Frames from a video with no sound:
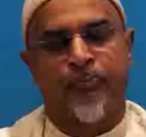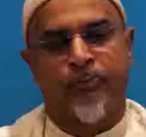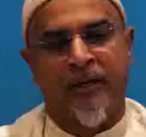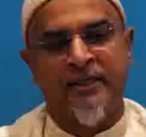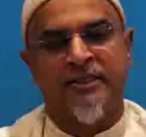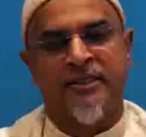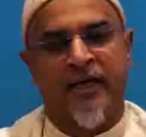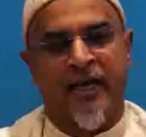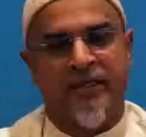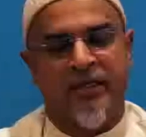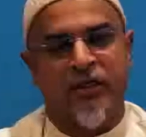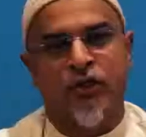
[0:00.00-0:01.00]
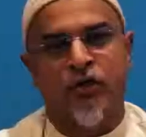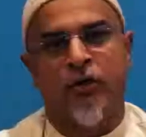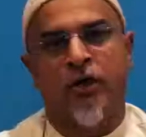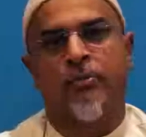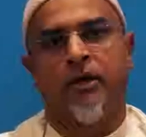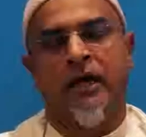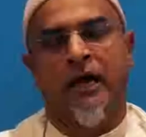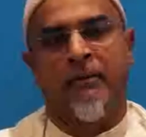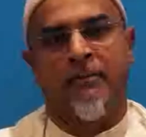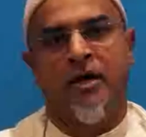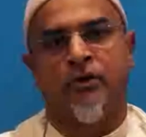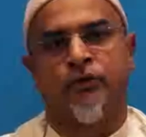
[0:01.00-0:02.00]
placing an incredible
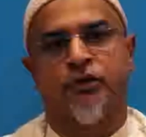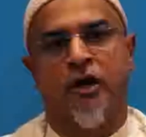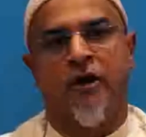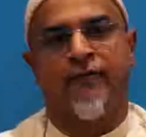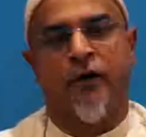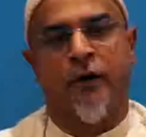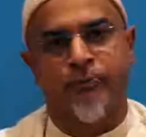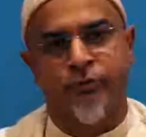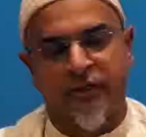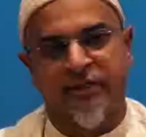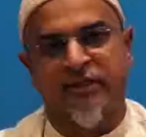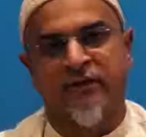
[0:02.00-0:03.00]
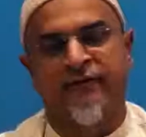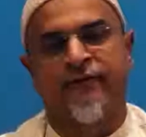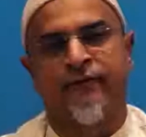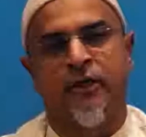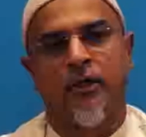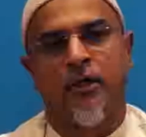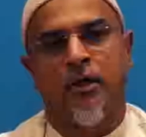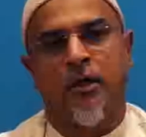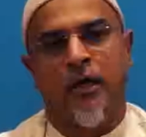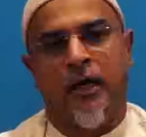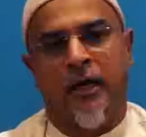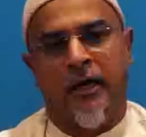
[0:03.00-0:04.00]
amount of oppressive
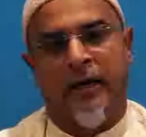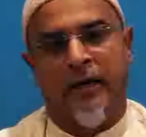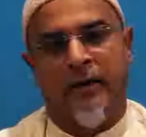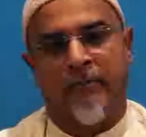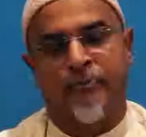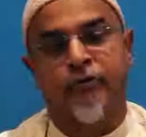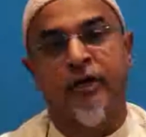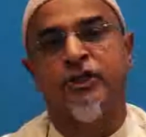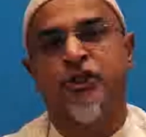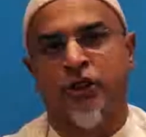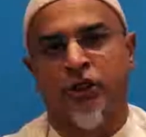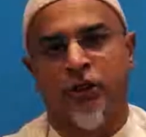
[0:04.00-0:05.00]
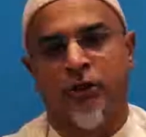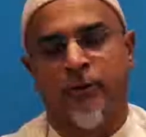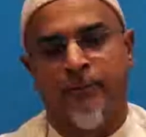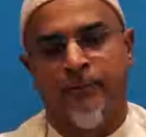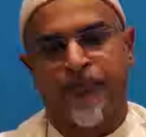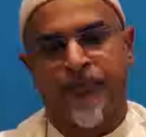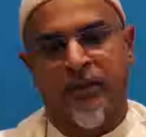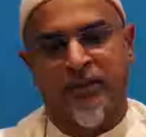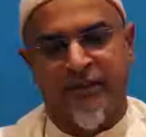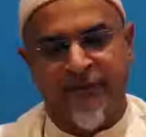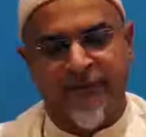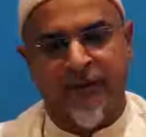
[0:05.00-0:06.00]
pressure,
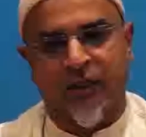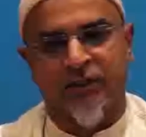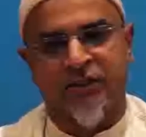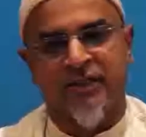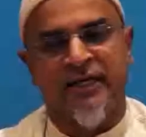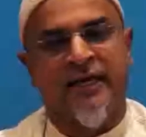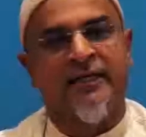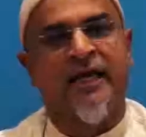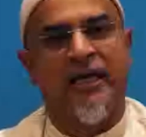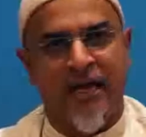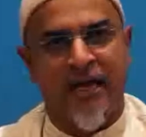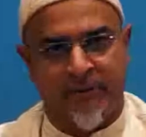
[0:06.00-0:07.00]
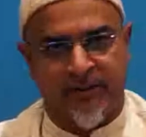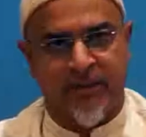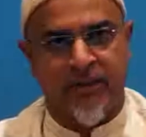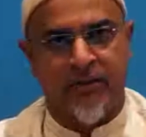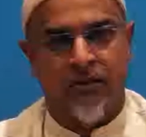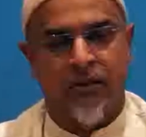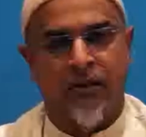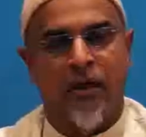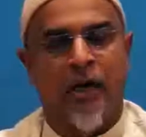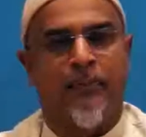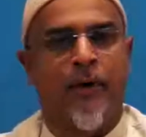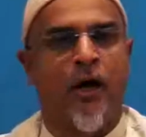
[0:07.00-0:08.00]
difficulty and calamity
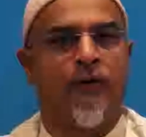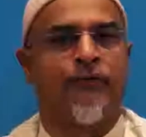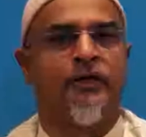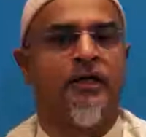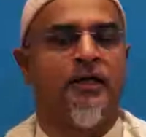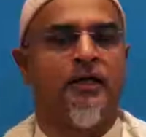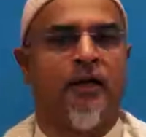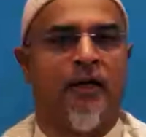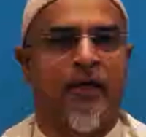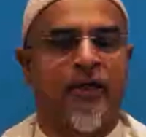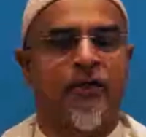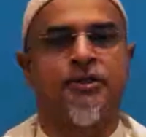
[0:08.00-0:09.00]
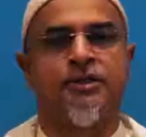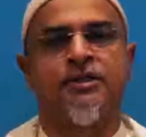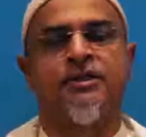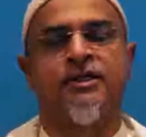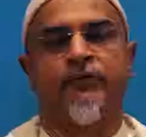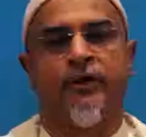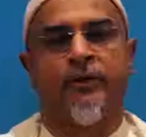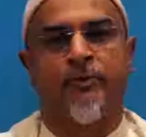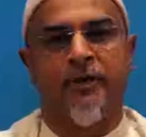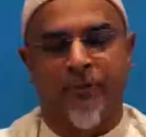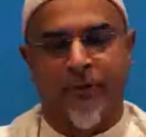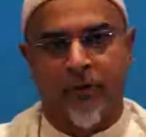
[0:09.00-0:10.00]
upon the innocent Syrian
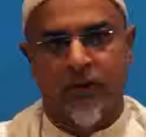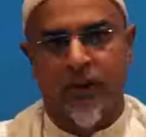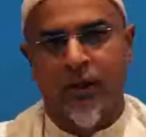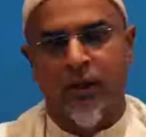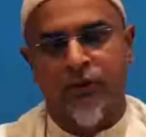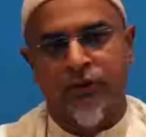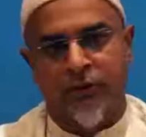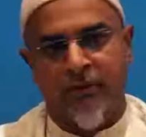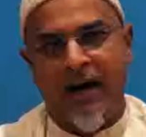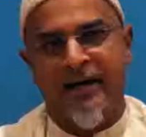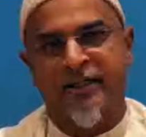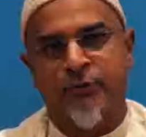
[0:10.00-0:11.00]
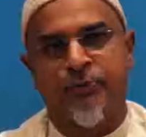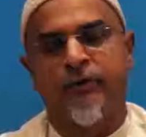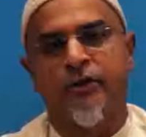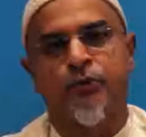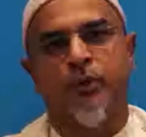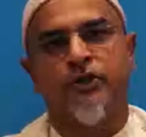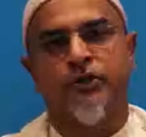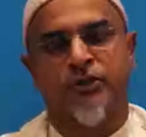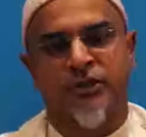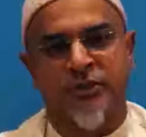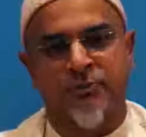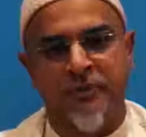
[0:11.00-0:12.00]
people. So my experience was to
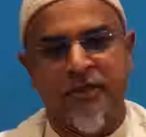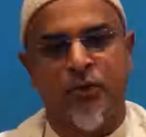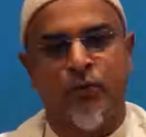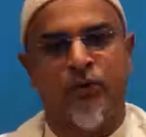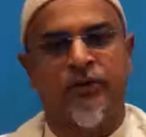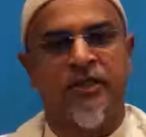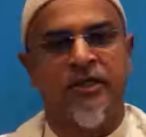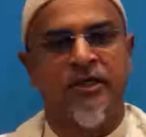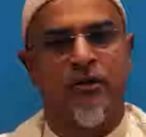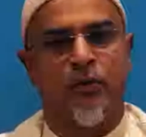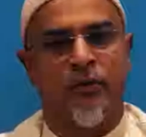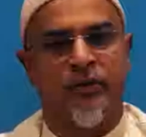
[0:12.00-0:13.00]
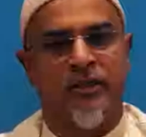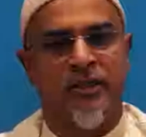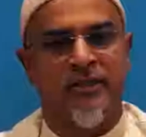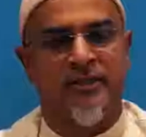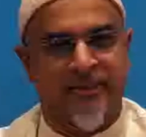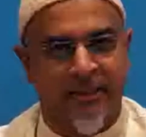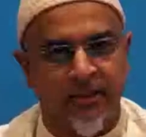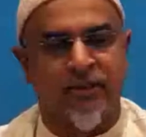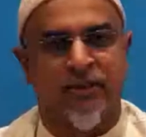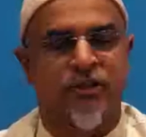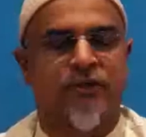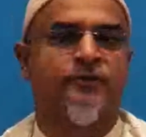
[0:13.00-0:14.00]
actually speak with the
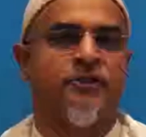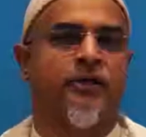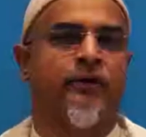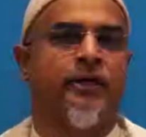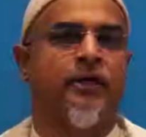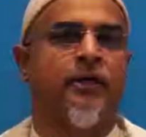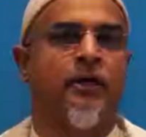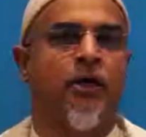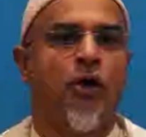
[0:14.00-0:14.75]
citizens of Syria,